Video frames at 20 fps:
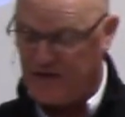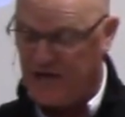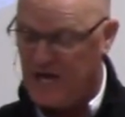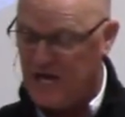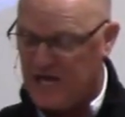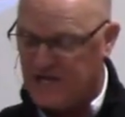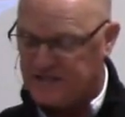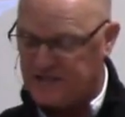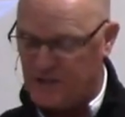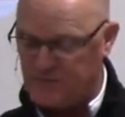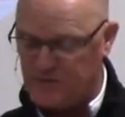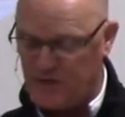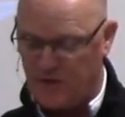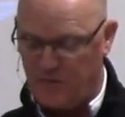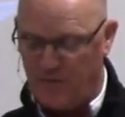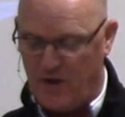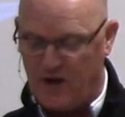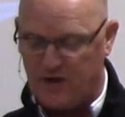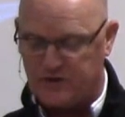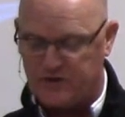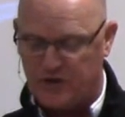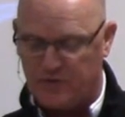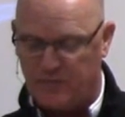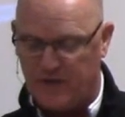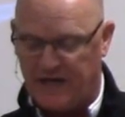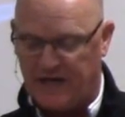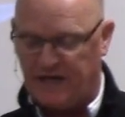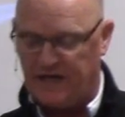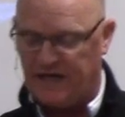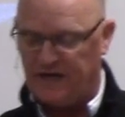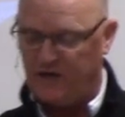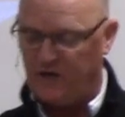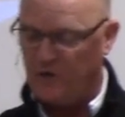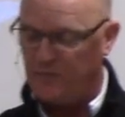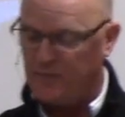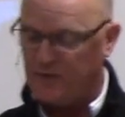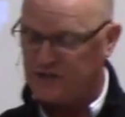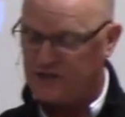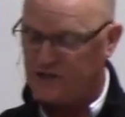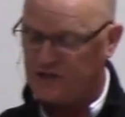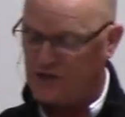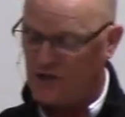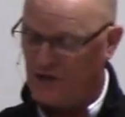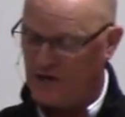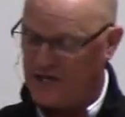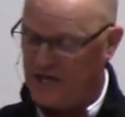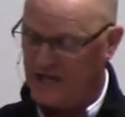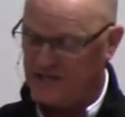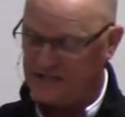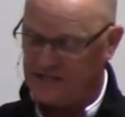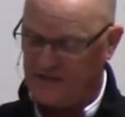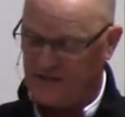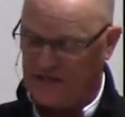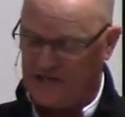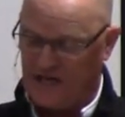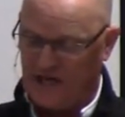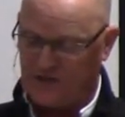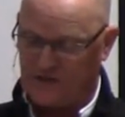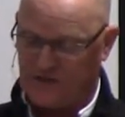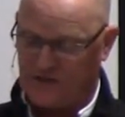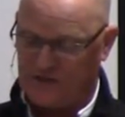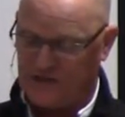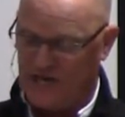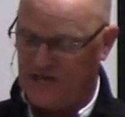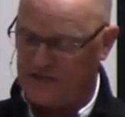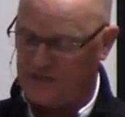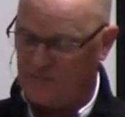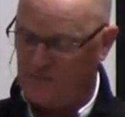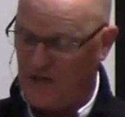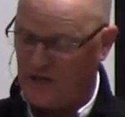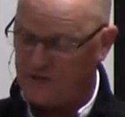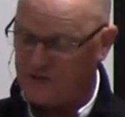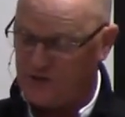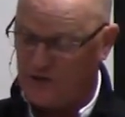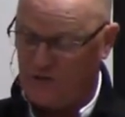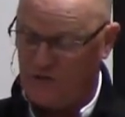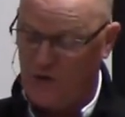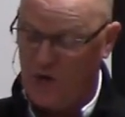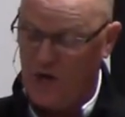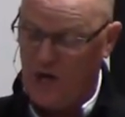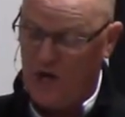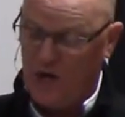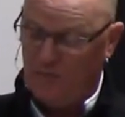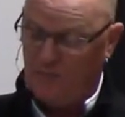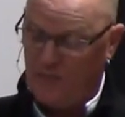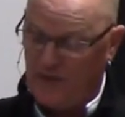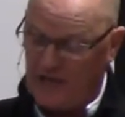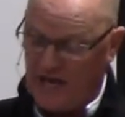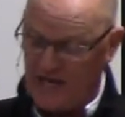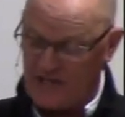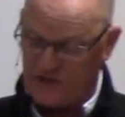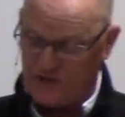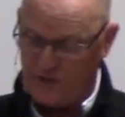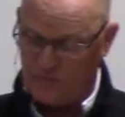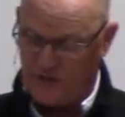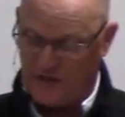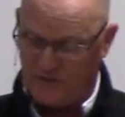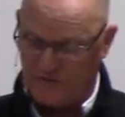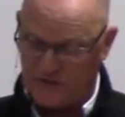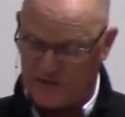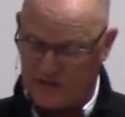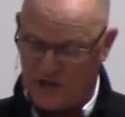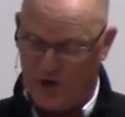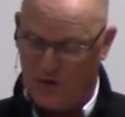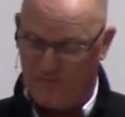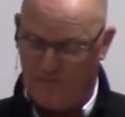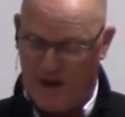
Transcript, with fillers: Seams on the ball are too big. I need a new pitchy toe. I can't see the catcher signs. The mound's too big. Has too big of a slope.